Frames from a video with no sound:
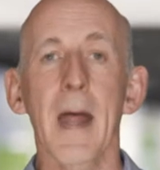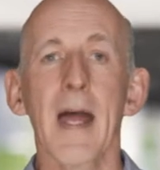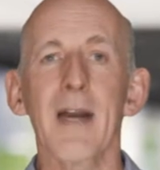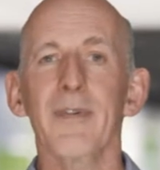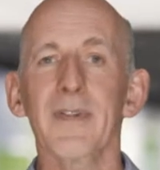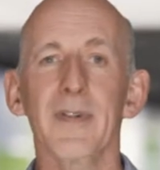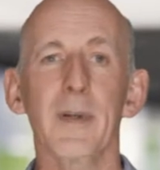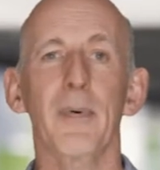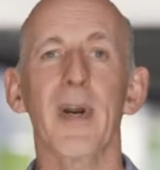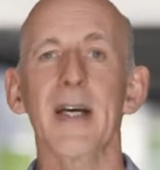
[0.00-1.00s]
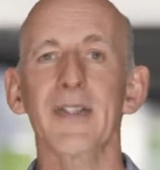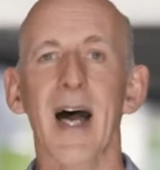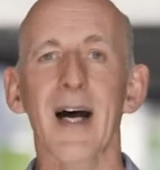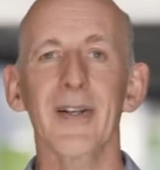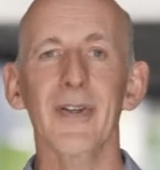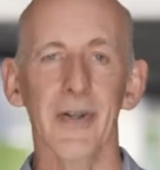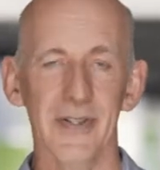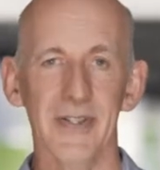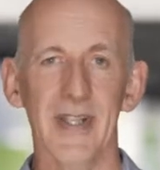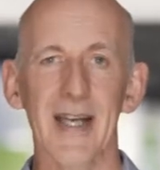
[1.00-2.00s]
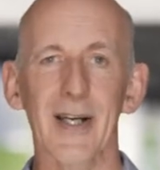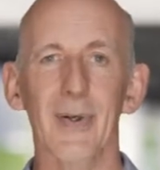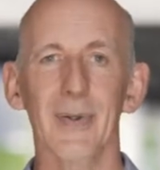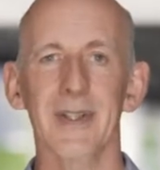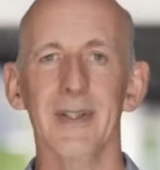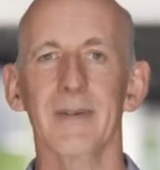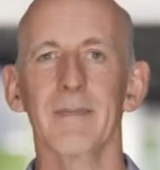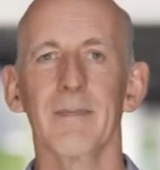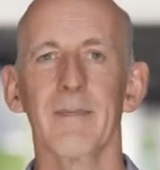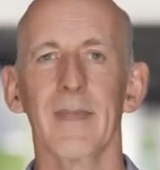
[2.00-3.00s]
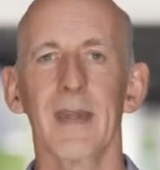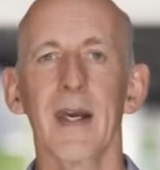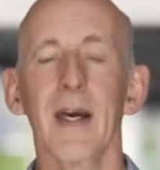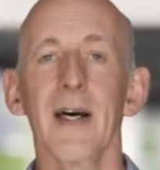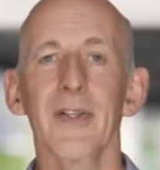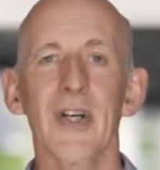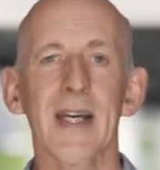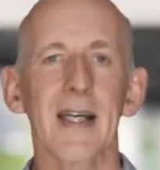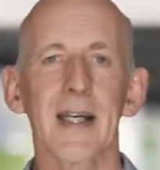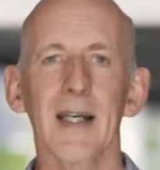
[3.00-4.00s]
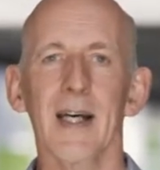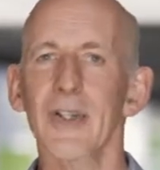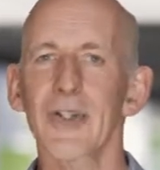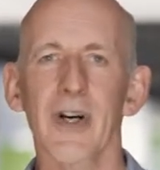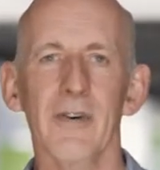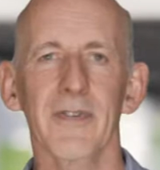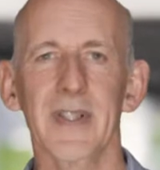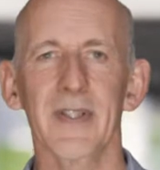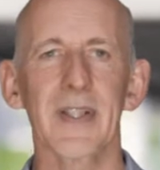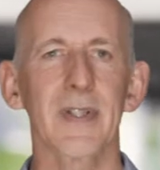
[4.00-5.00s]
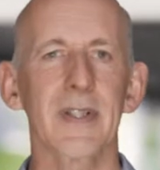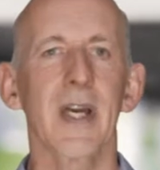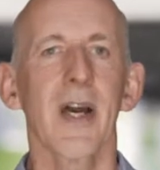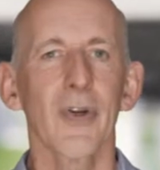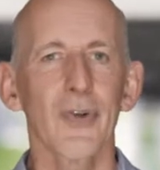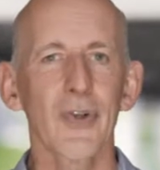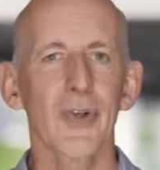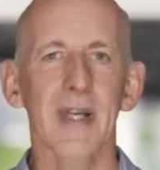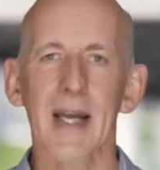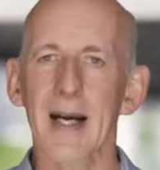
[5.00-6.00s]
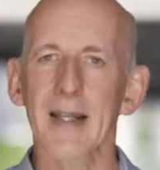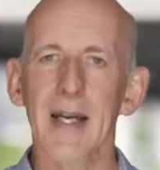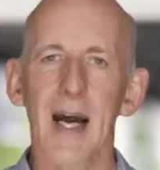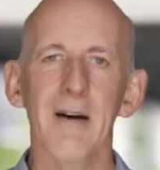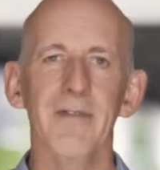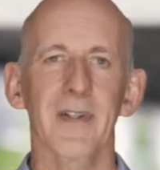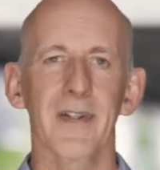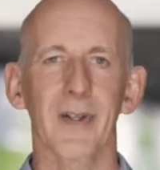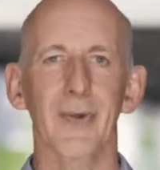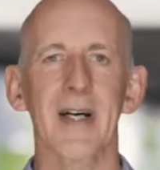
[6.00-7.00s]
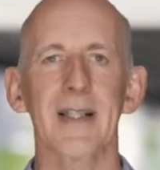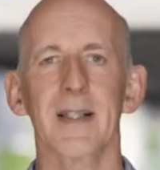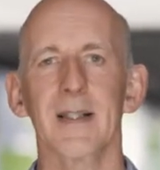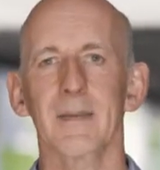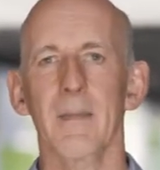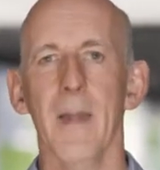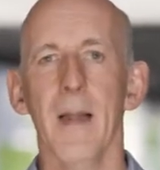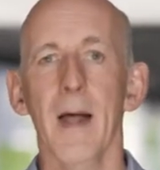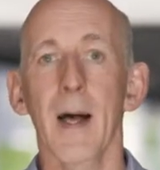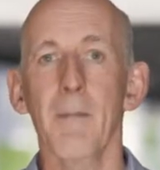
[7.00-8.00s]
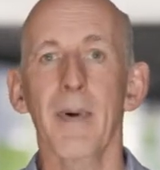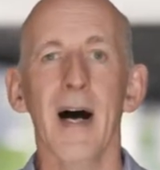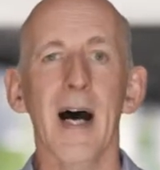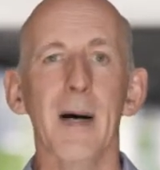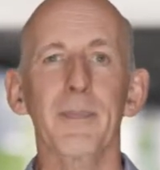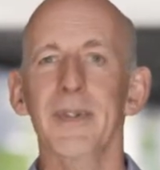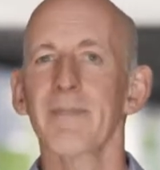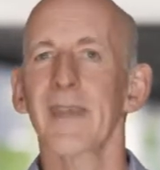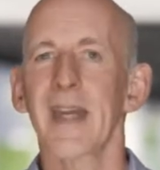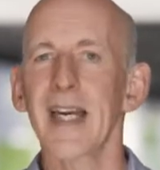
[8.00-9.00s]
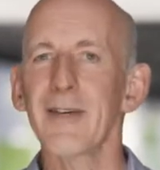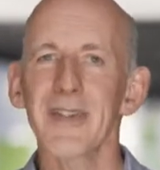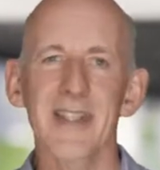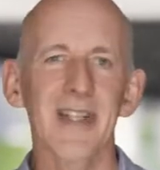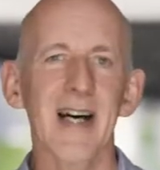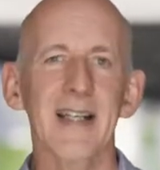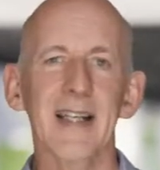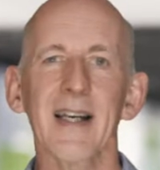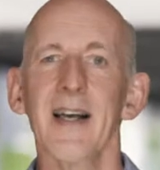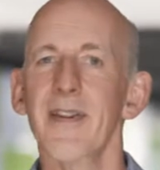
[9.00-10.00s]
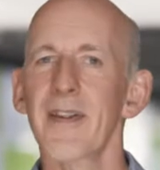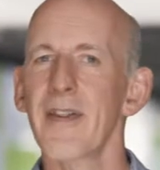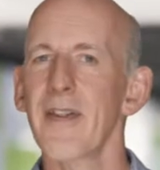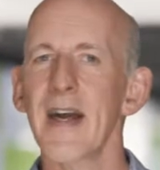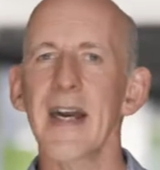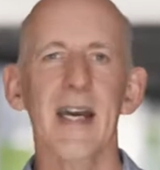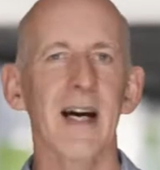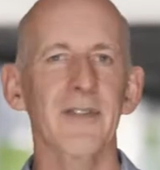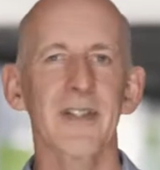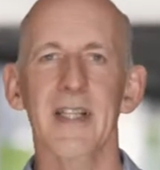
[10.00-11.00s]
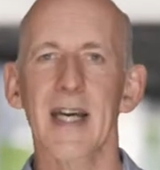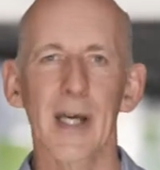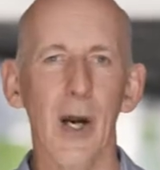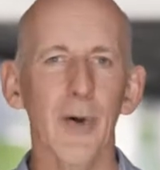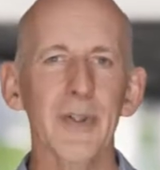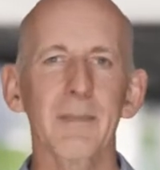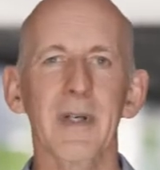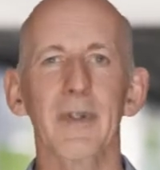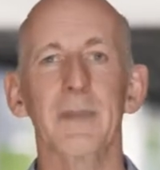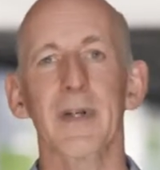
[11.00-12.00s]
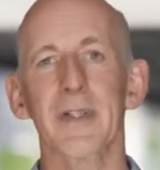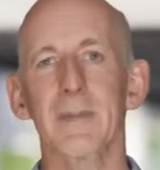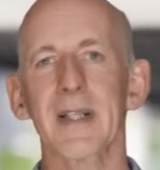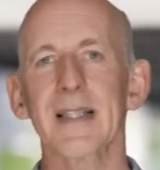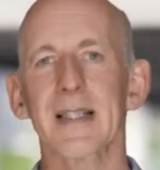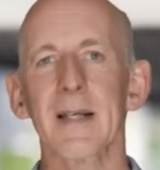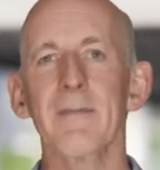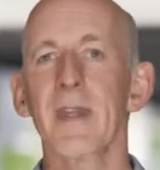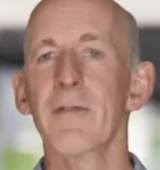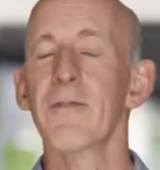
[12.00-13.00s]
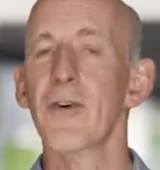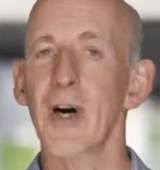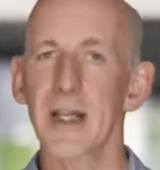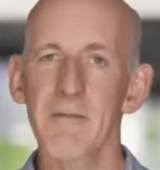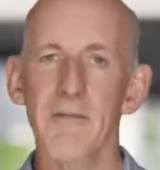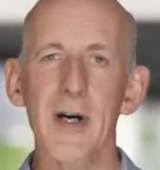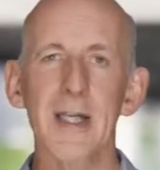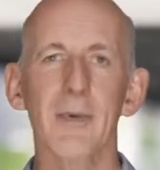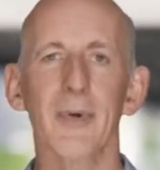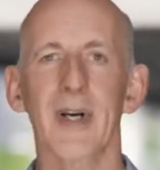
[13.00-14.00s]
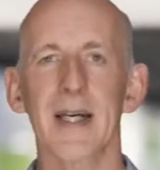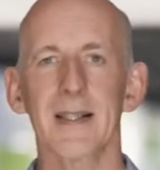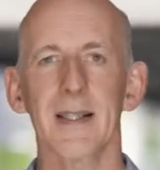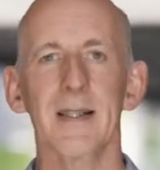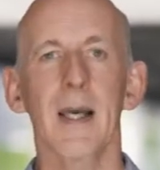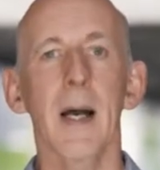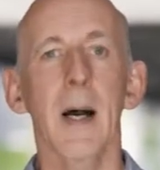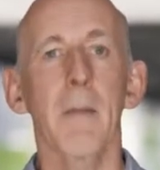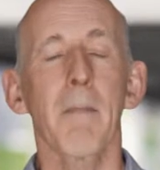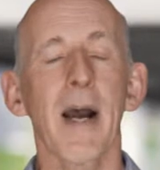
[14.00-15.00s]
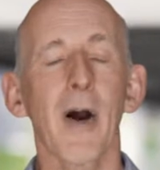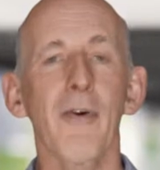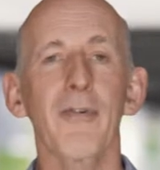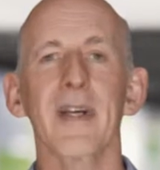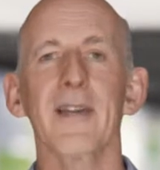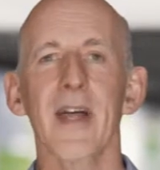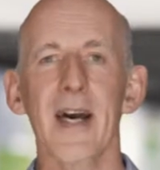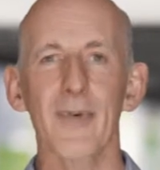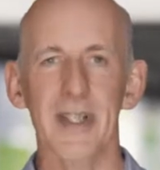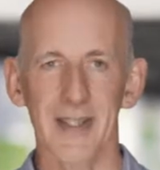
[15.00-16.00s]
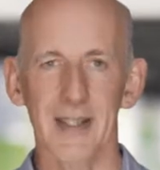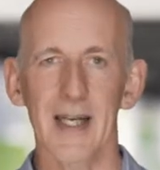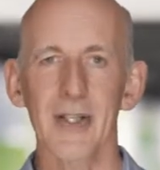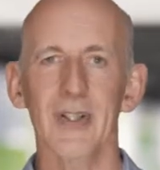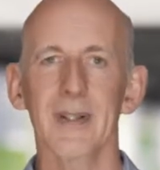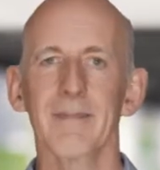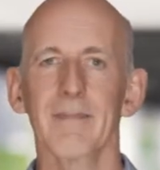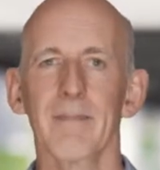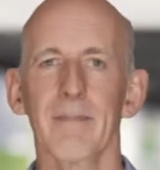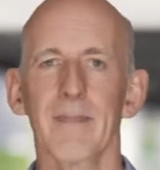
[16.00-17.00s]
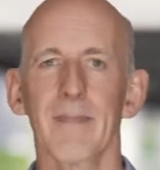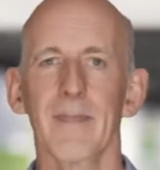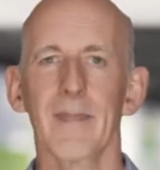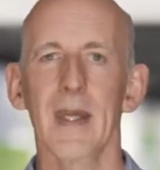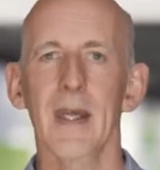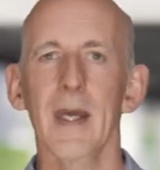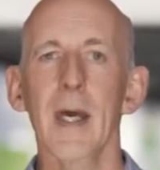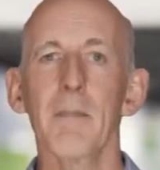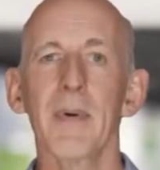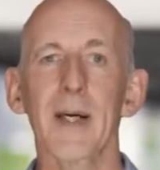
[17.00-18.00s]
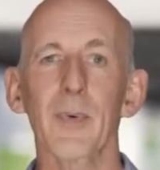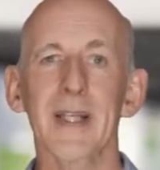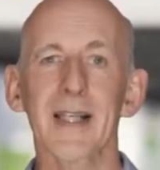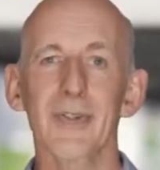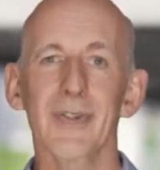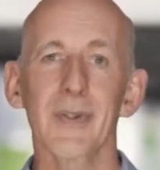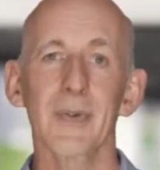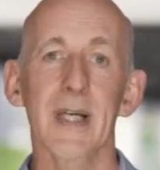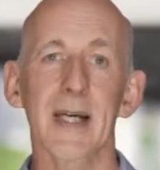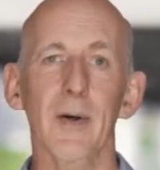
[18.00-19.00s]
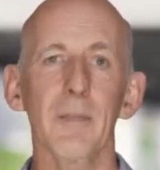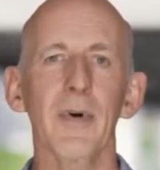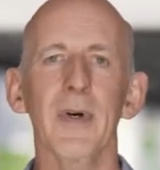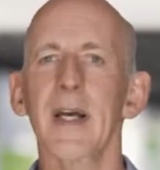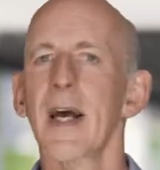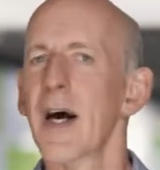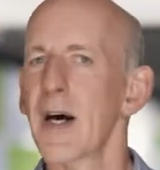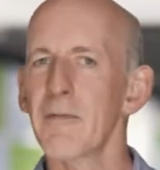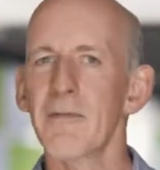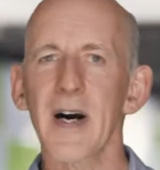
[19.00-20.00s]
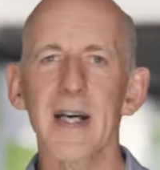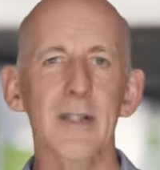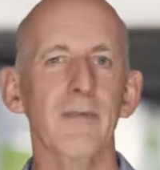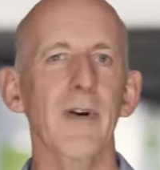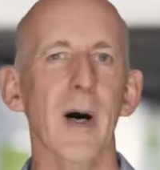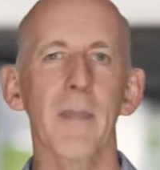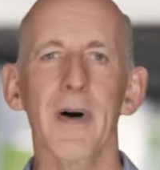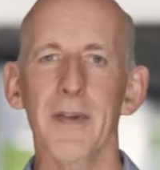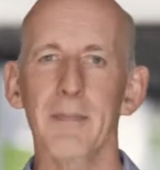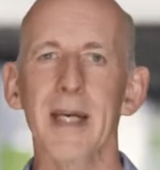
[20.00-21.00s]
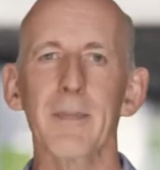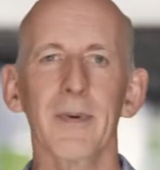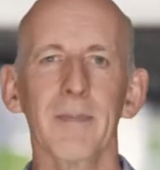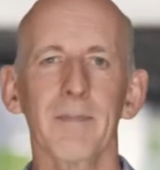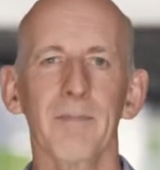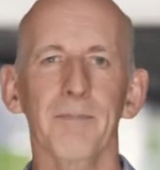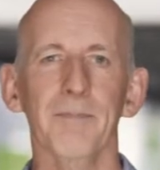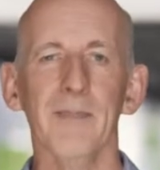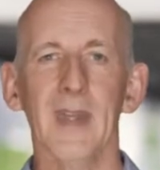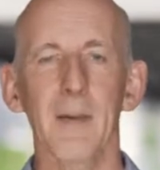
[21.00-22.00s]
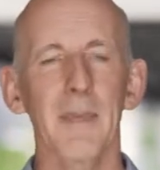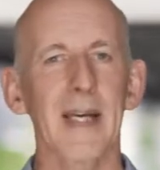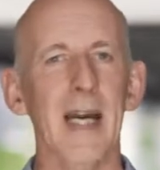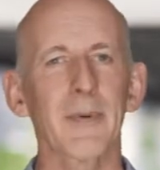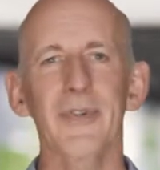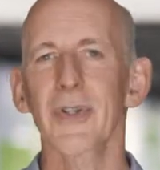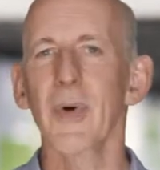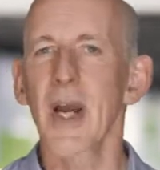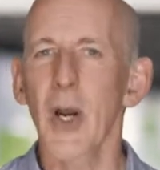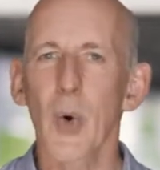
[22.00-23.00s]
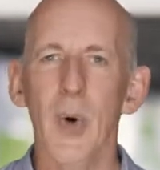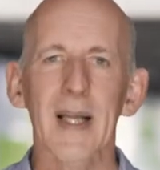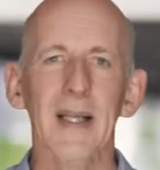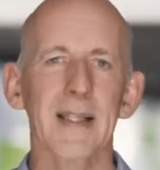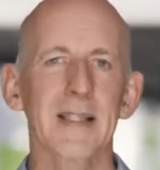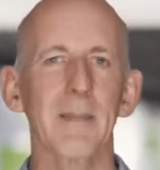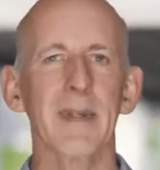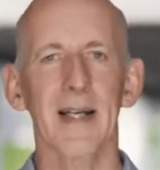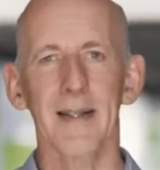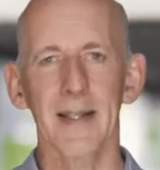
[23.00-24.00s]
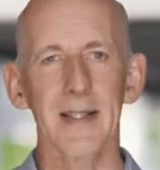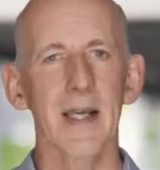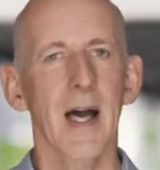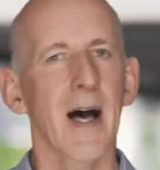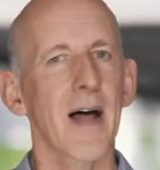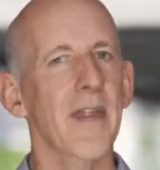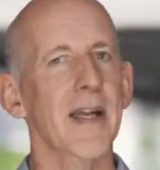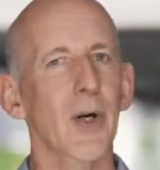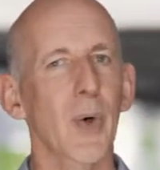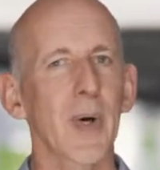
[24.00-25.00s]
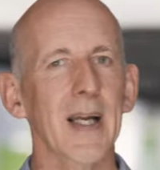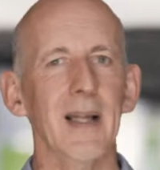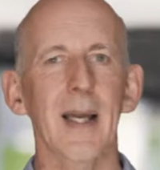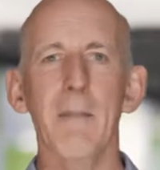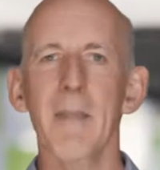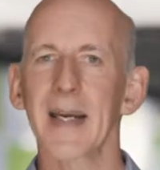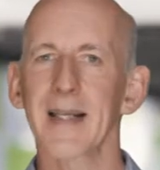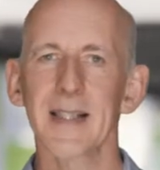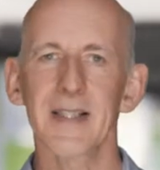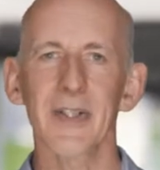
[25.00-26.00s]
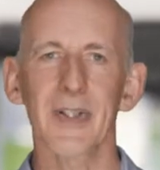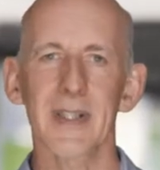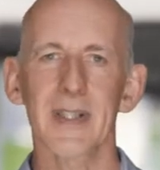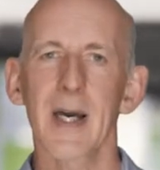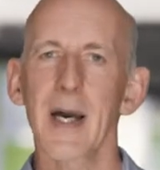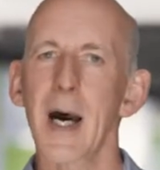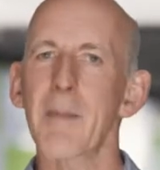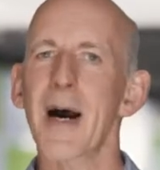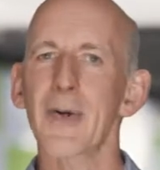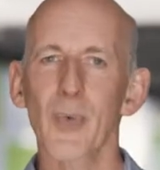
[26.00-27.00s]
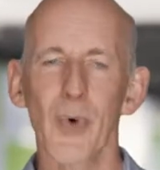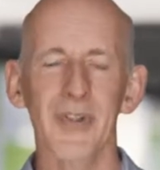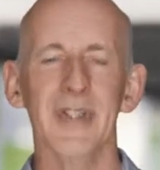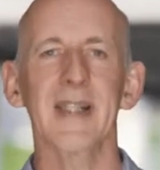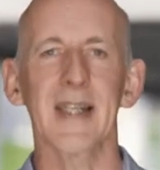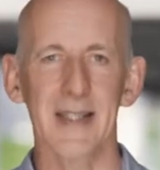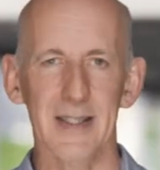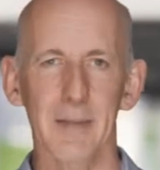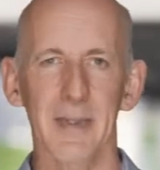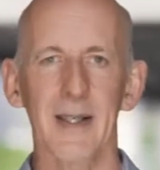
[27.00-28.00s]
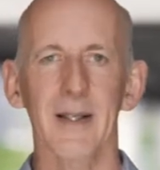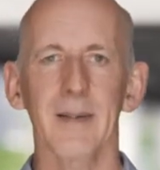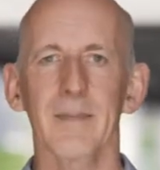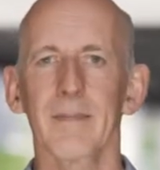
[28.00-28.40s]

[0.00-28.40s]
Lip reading: in front of the press and other stakeholders, taking tough decisions during and after the crisis, perhaps even deciding that they have to take ultimate responsibility for an avoidable crisis by offering their resignation, being willing to take on board advice from other people, being able to quickly assimilate this and then quickly make decisions about what needs to be done.